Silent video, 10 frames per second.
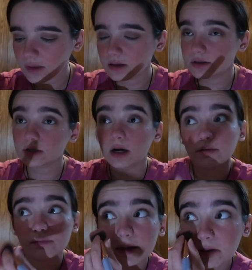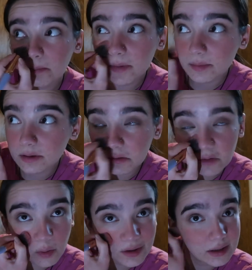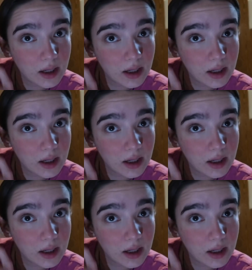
and just kind of like maybe dull it